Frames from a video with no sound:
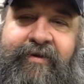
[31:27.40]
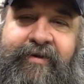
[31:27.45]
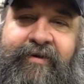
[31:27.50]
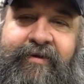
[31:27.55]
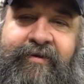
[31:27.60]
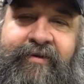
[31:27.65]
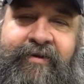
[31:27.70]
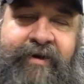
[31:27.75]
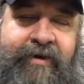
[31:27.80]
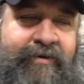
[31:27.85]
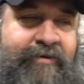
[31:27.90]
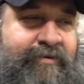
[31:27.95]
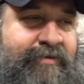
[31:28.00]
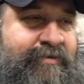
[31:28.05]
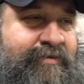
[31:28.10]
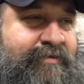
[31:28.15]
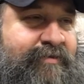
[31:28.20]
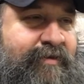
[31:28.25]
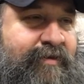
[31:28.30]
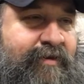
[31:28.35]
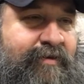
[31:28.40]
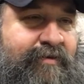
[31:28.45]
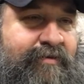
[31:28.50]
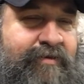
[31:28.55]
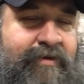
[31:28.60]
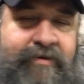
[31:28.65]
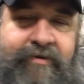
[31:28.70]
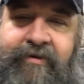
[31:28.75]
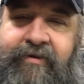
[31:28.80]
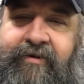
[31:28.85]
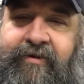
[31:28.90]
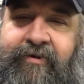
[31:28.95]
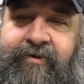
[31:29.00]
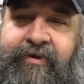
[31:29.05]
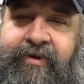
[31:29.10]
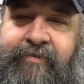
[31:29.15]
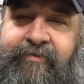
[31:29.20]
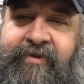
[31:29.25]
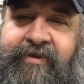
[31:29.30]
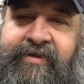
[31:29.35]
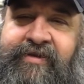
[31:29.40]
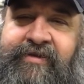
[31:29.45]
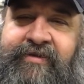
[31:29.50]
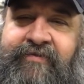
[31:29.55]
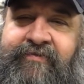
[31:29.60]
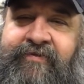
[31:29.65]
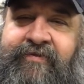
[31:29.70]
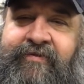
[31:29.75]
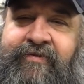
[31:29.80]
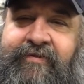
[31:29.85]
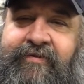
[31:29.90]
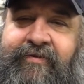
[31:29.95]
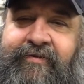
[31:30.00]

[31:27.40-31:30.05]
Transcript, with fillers: Yeah, I got all these. Eh, who do you believe?